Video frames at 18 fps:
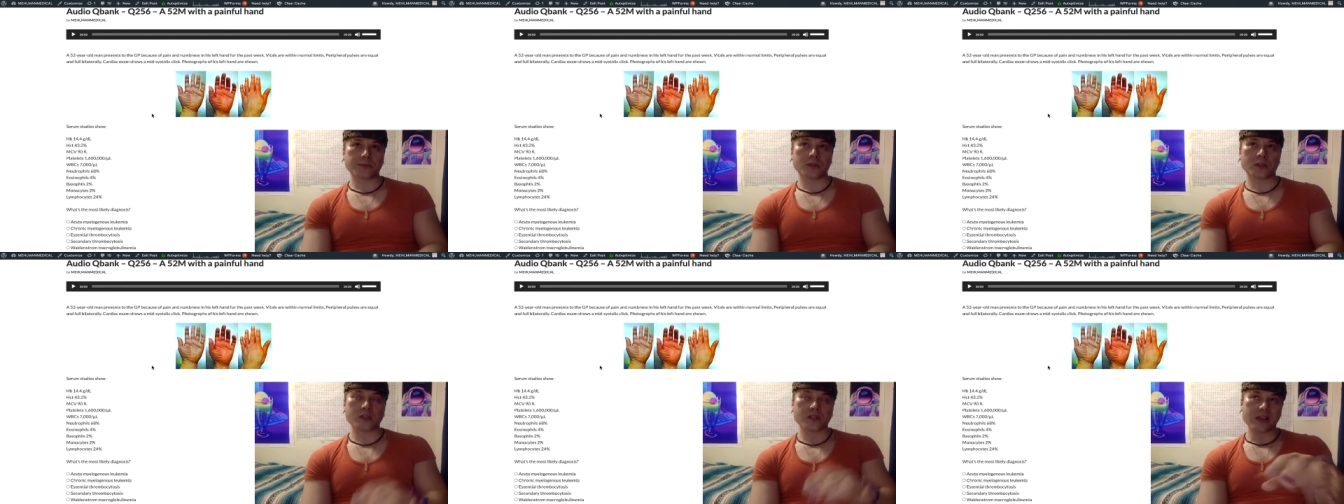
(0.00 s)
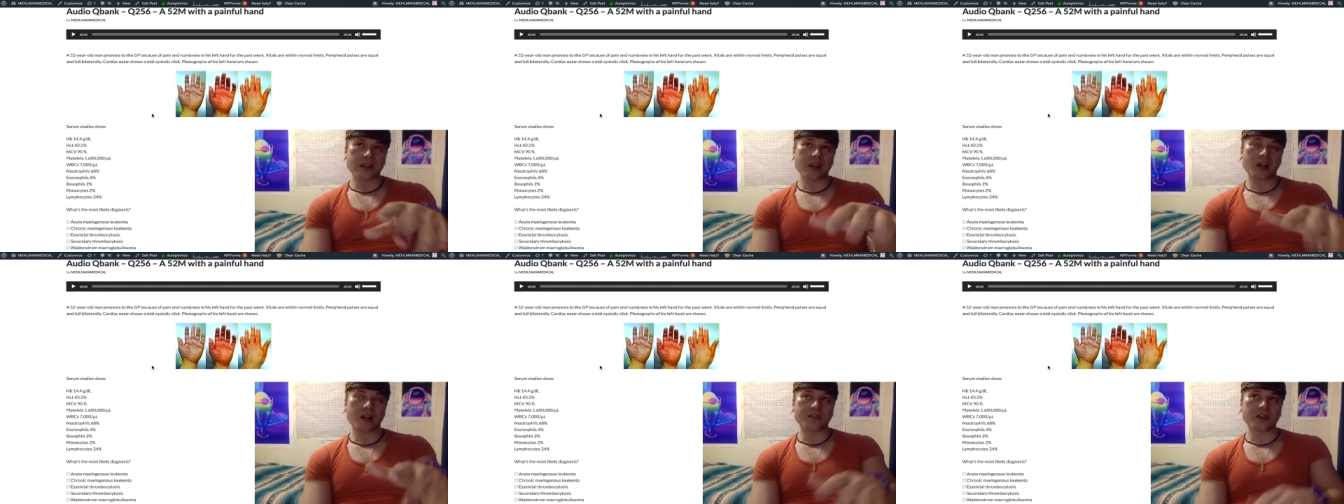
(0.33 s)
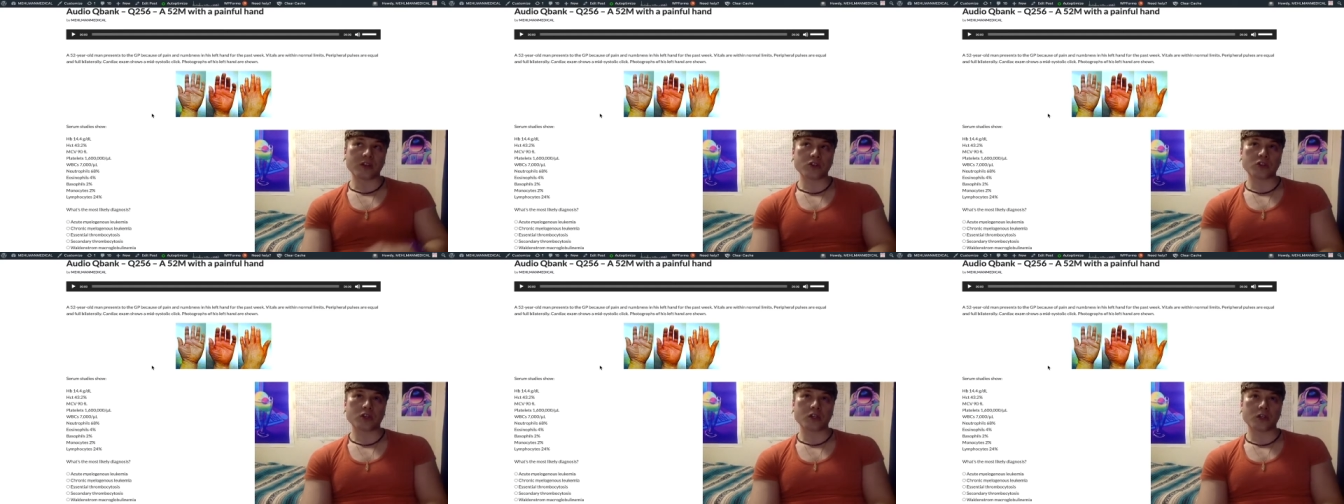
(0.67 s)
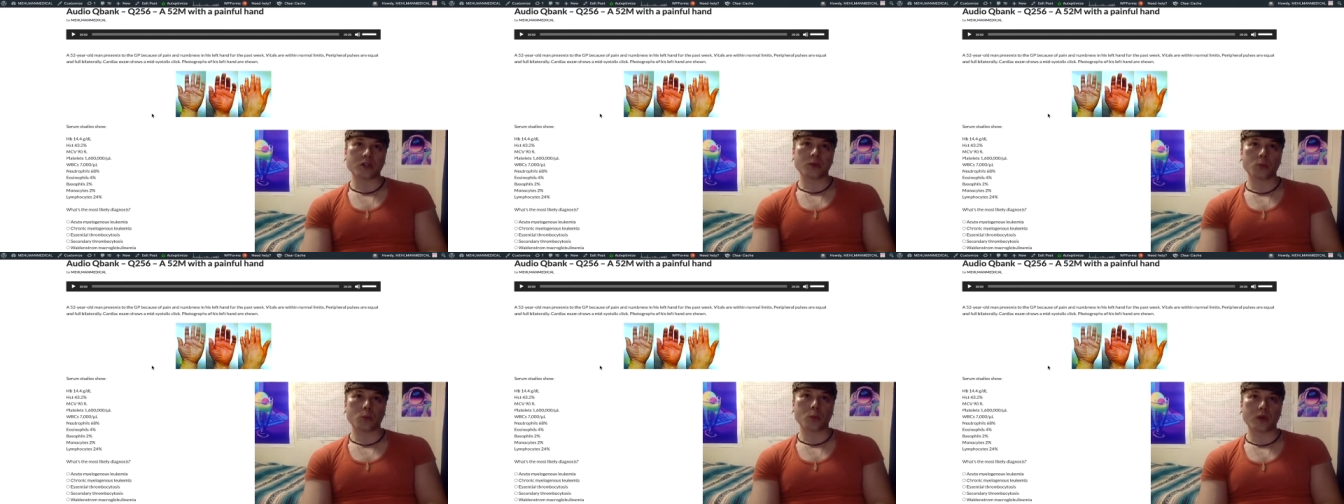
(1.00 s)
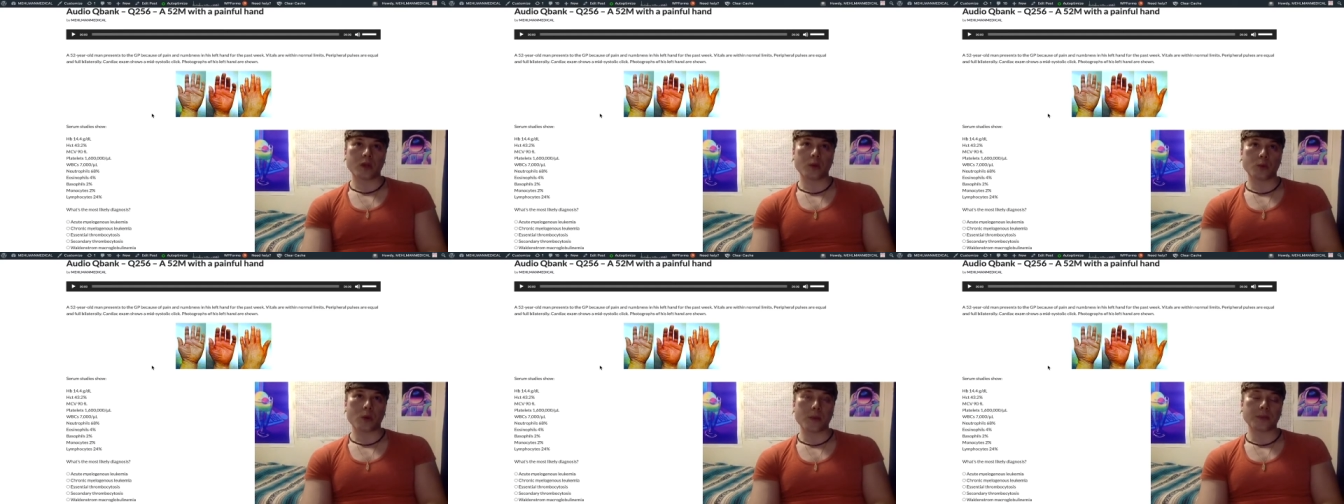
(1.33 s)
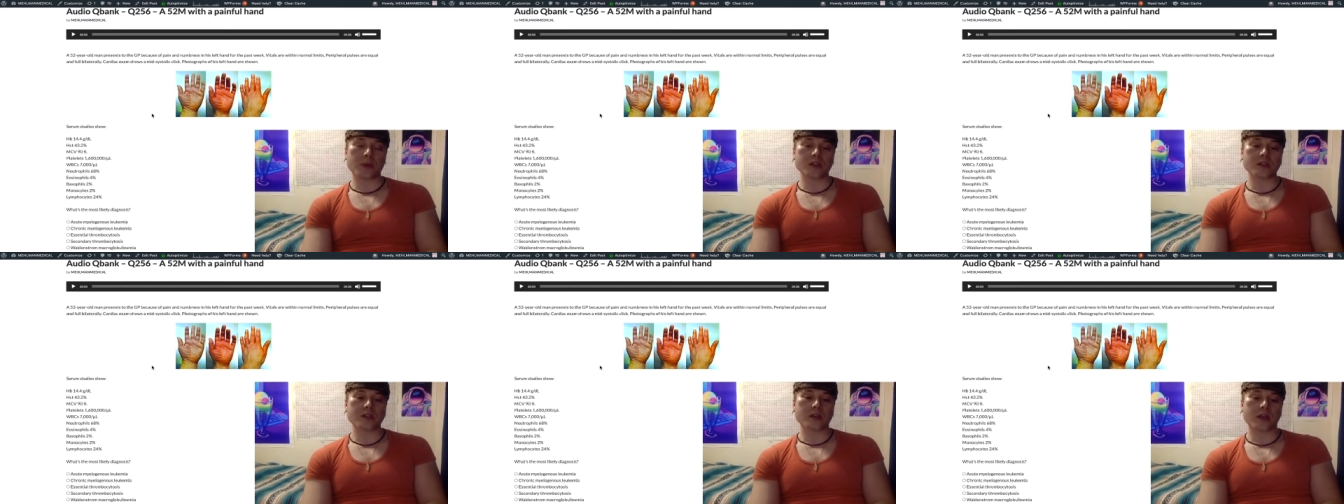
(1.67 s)
slight elevation in white
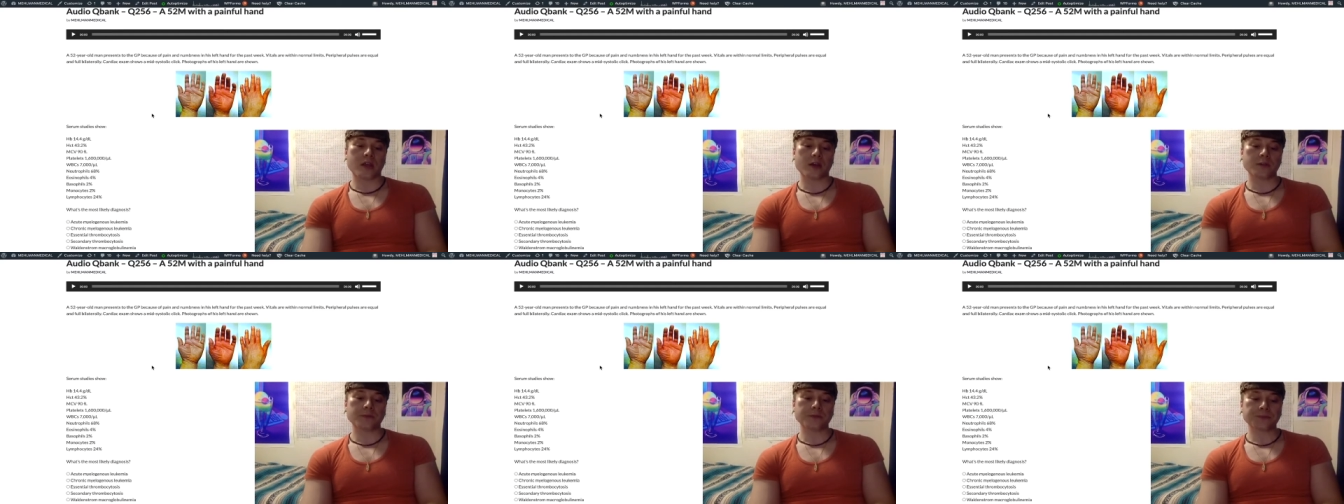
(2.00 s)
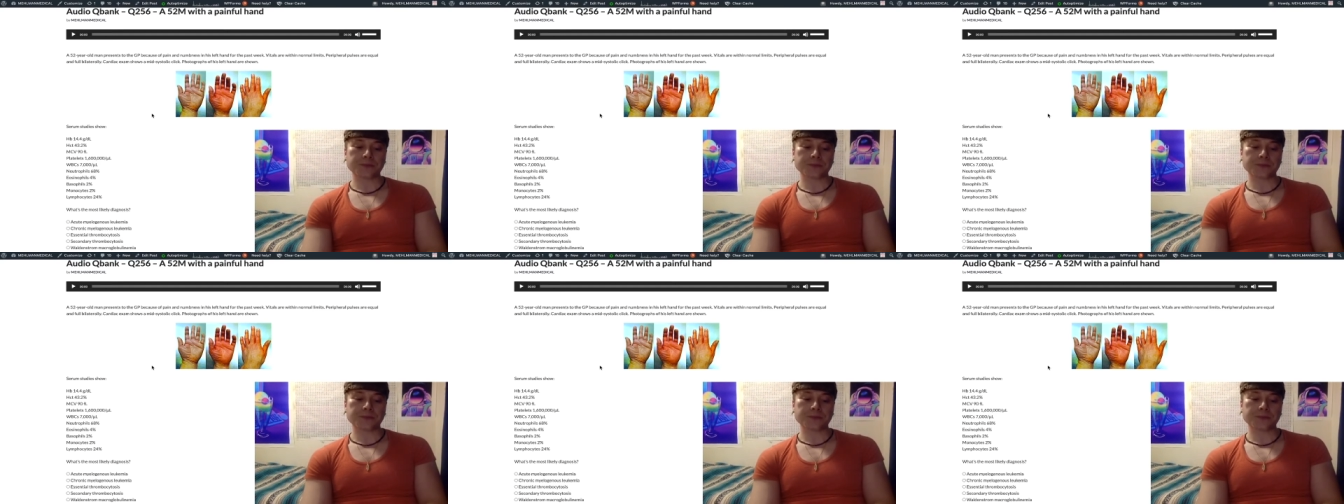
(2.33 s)
blood cell count.